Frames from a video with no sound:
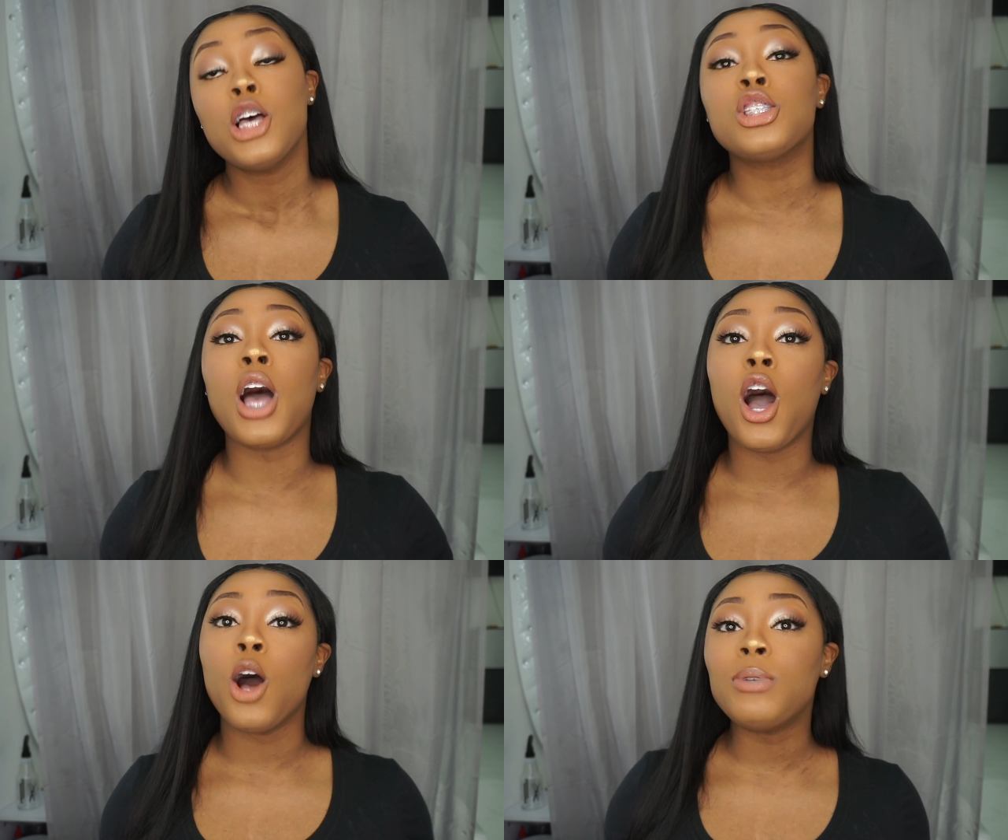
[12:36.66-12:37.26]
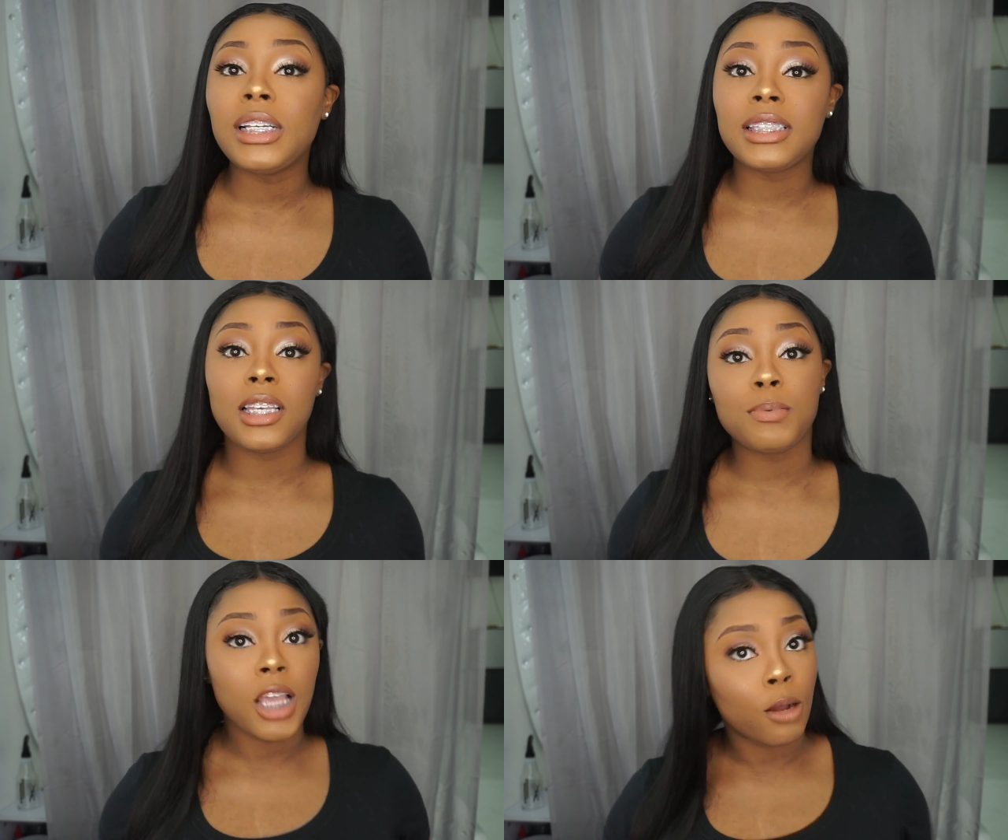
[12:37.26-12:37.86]
So I hope these
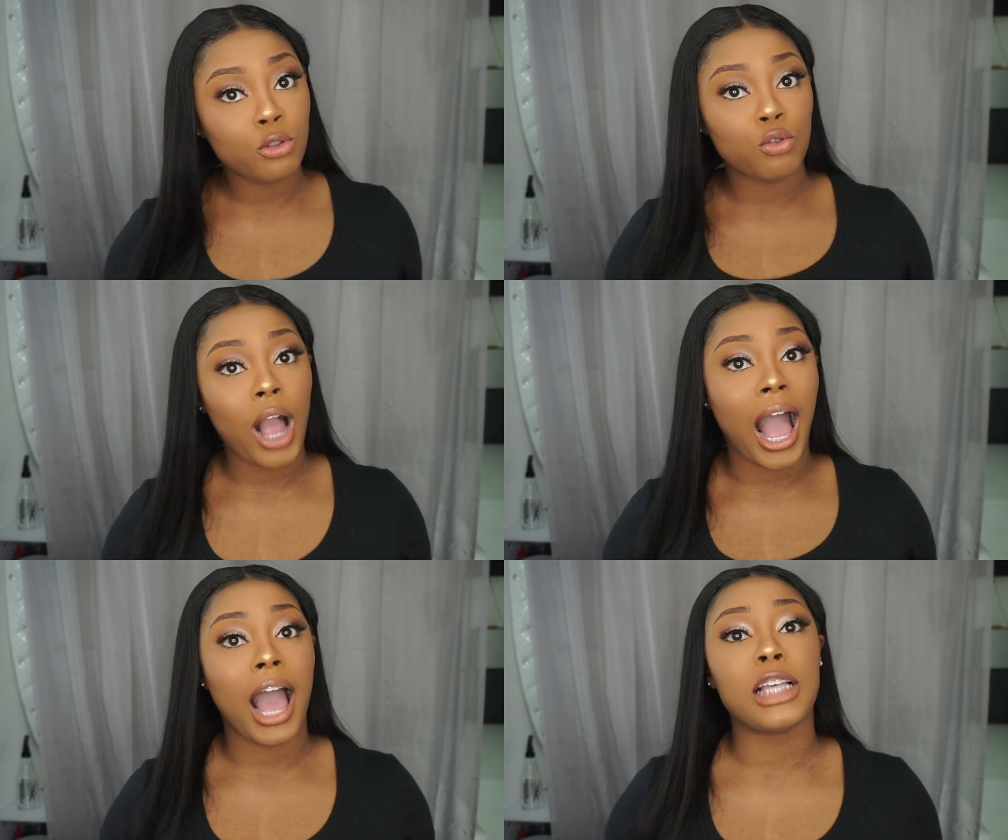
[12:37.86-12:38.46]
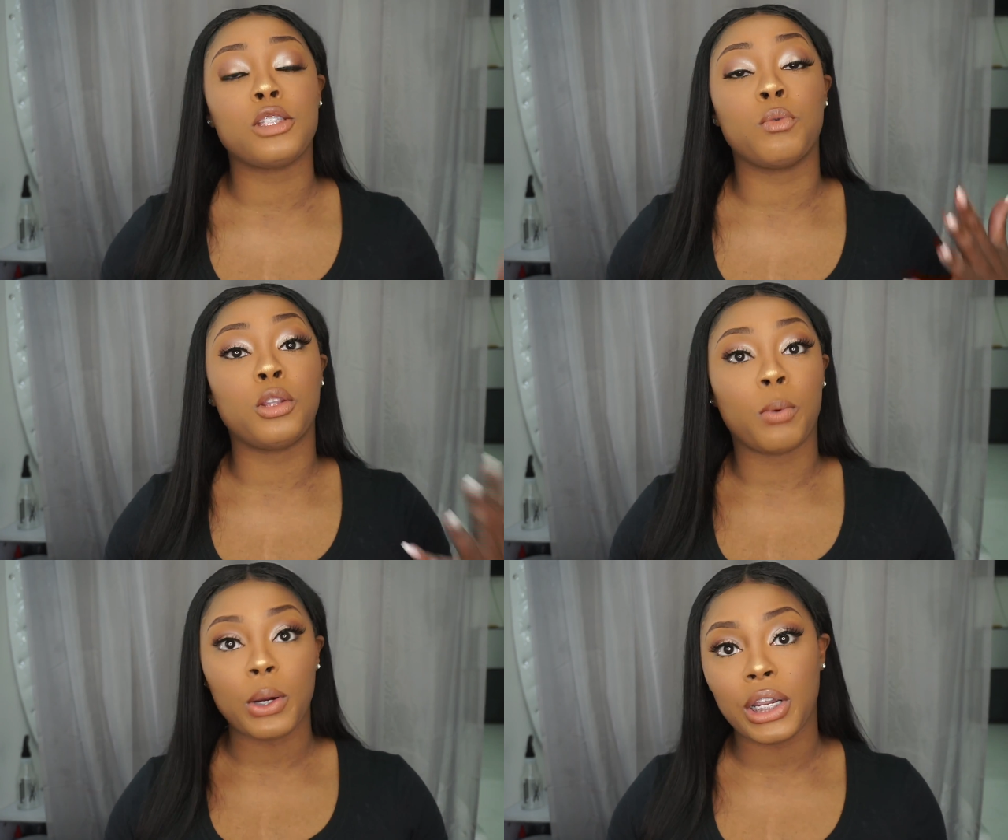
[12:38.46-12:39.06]
tips helped you guys
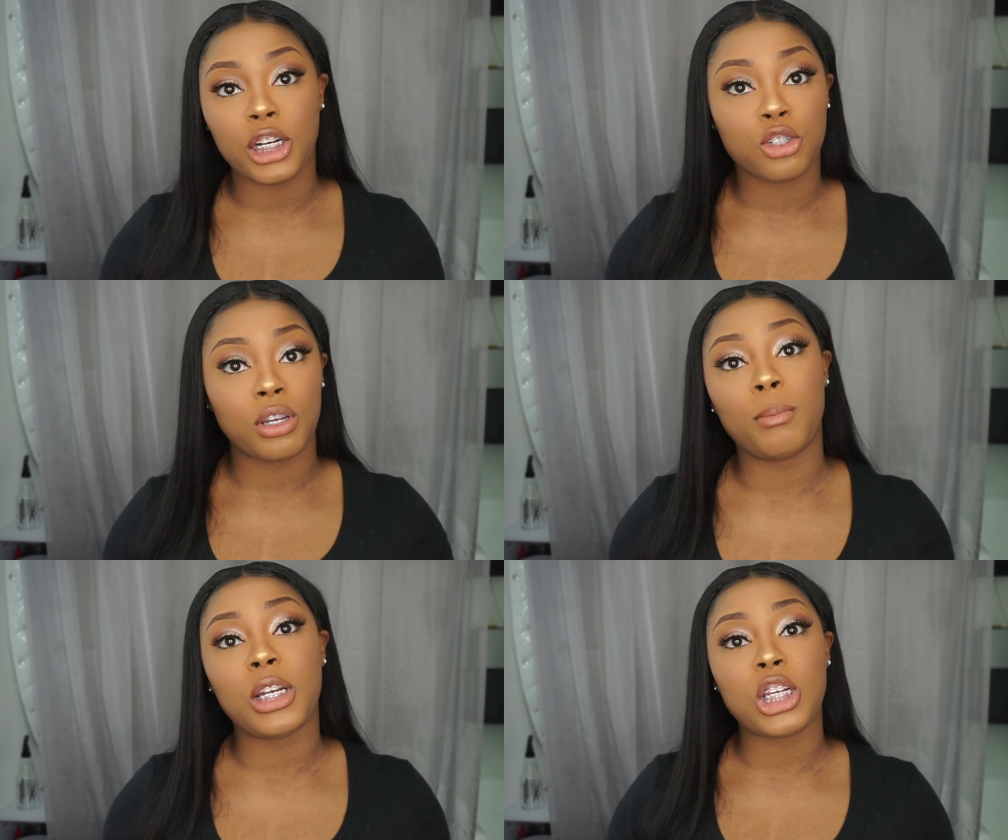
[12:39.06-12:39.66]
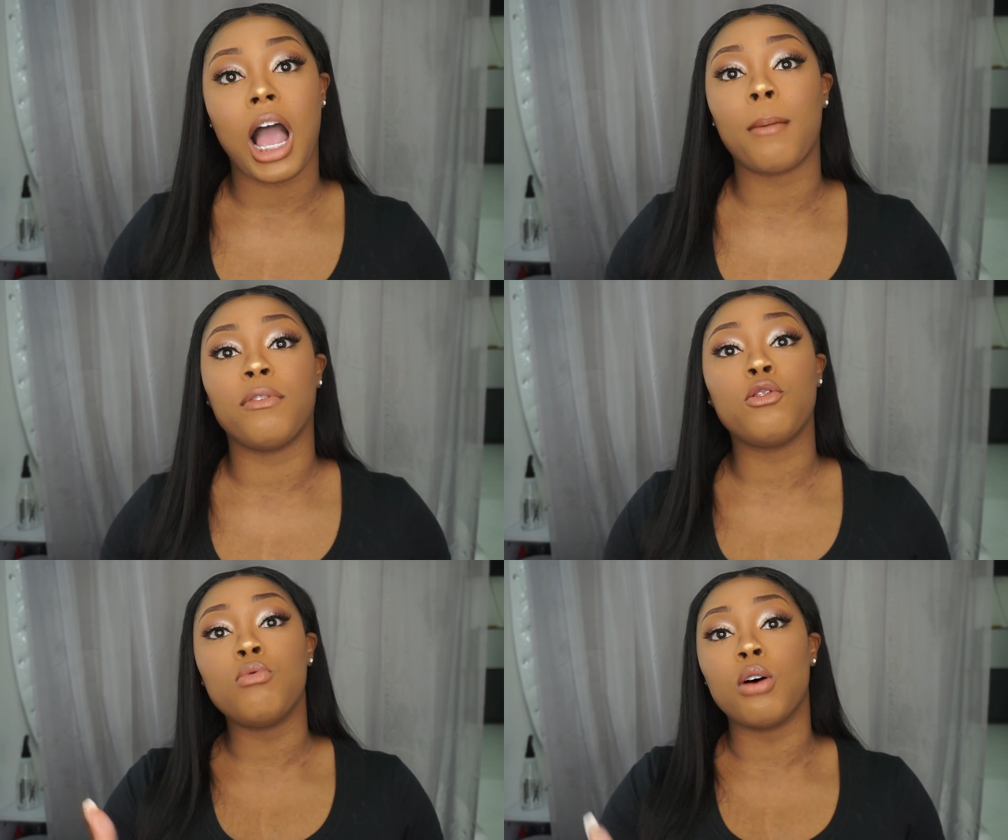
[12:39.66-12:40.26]
with working a dream and a job. If
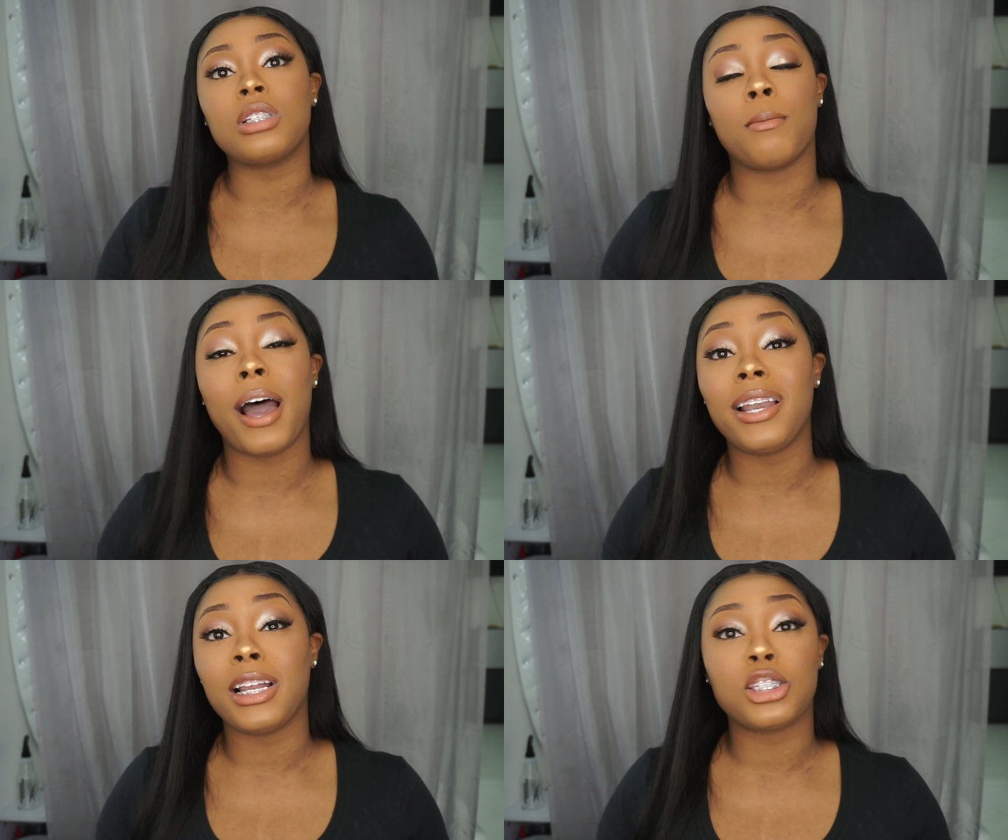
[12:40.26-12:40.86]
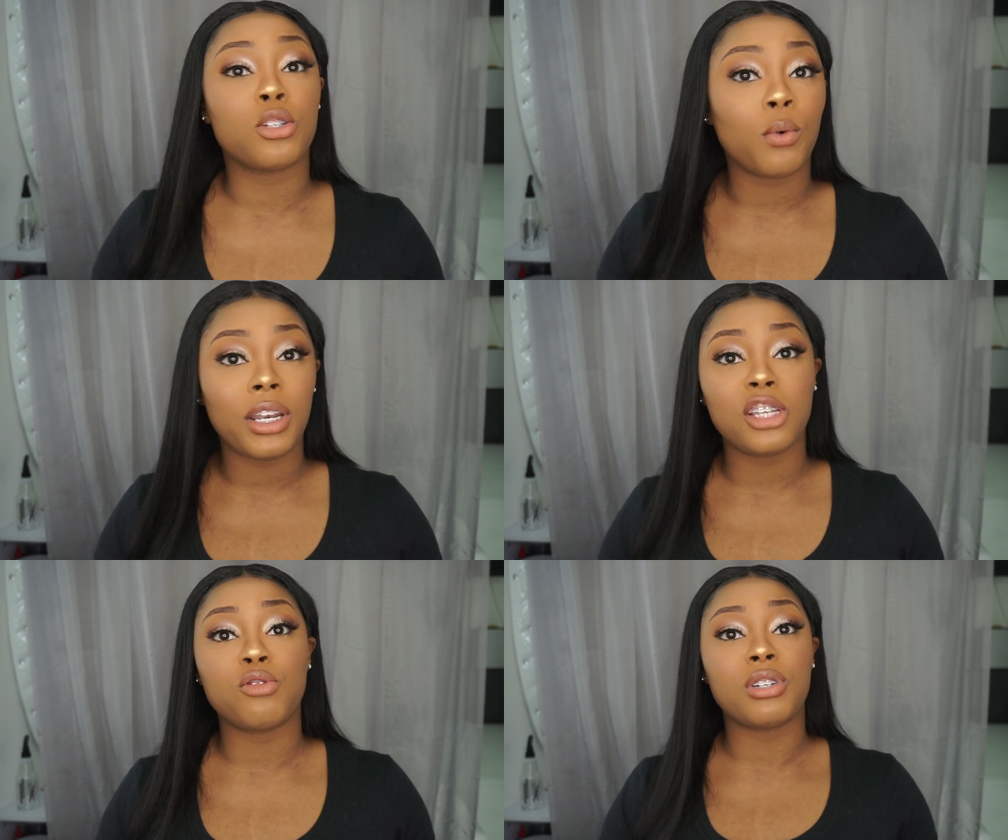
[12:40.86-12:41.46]
you know somebody that's doing
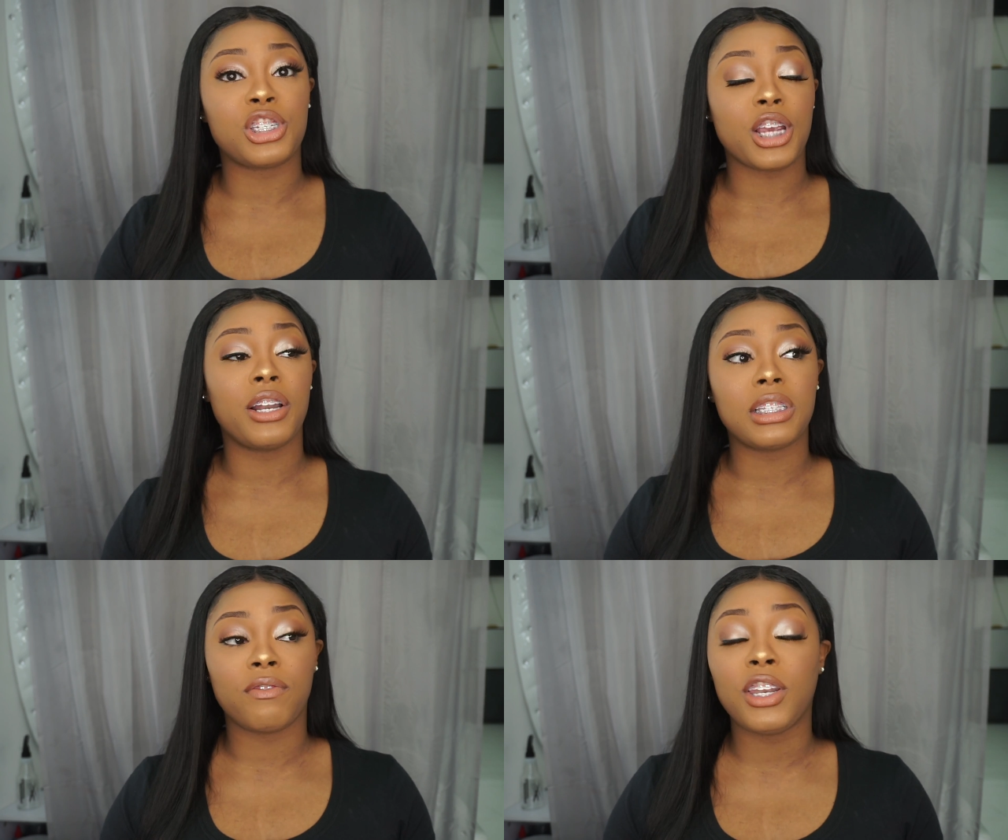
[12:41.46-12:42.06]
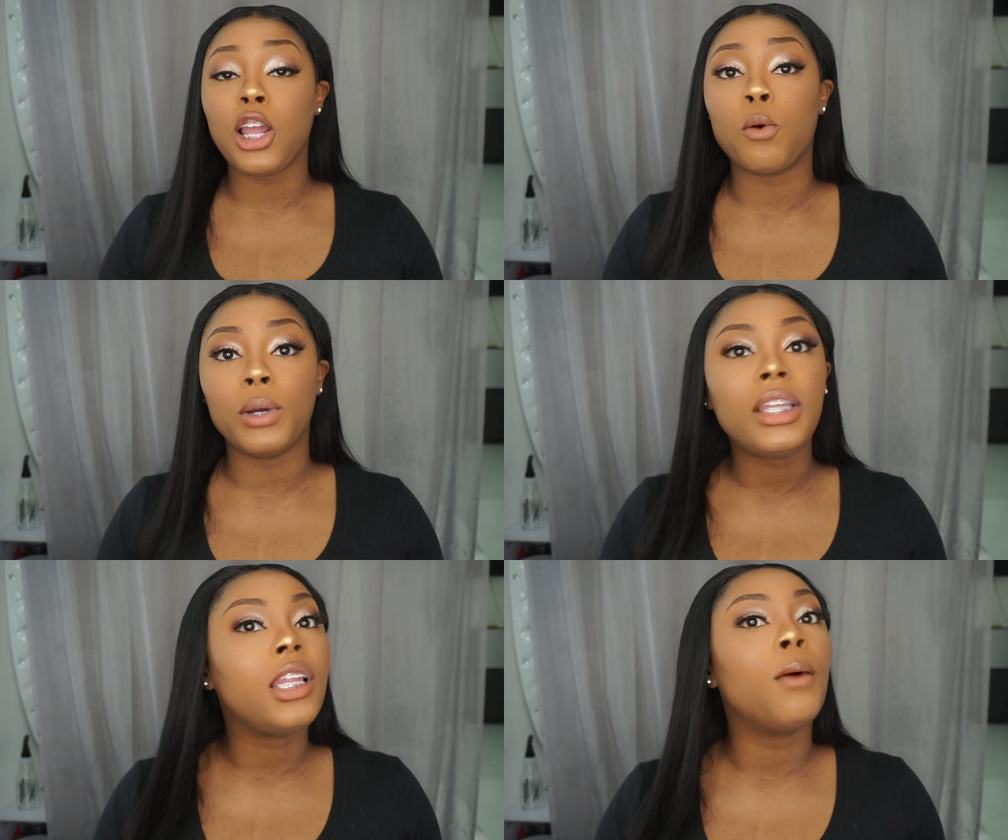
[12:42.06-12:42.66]
this, you can share this video
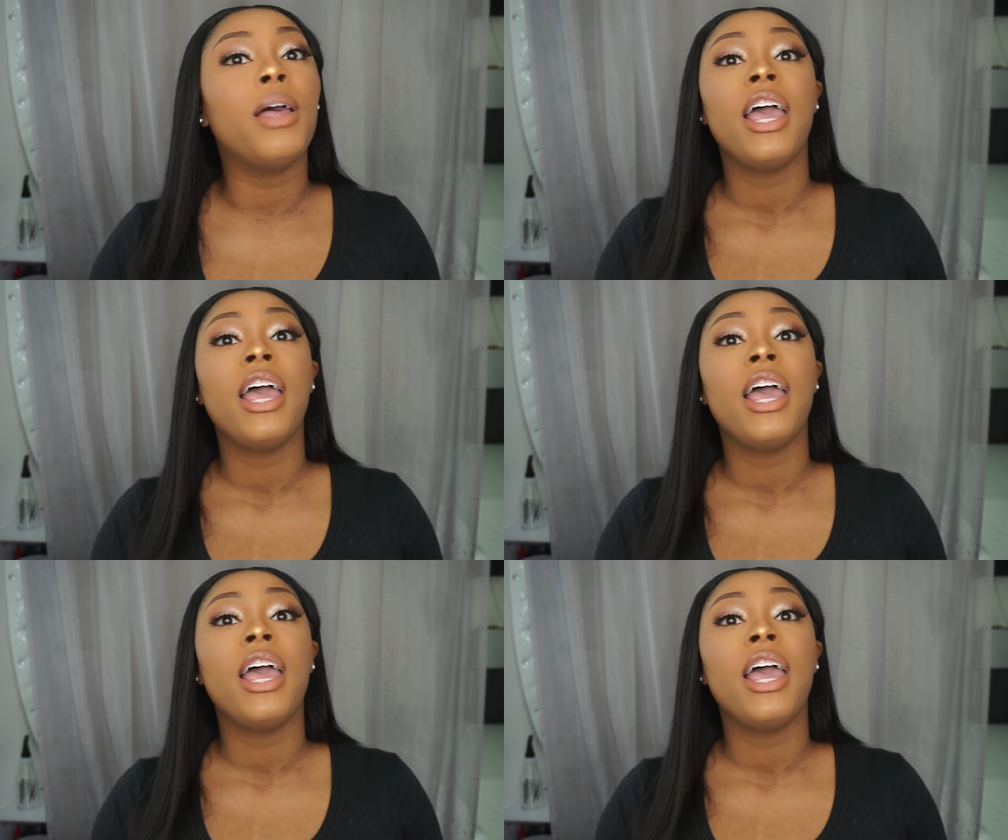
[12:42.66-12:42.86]
with them.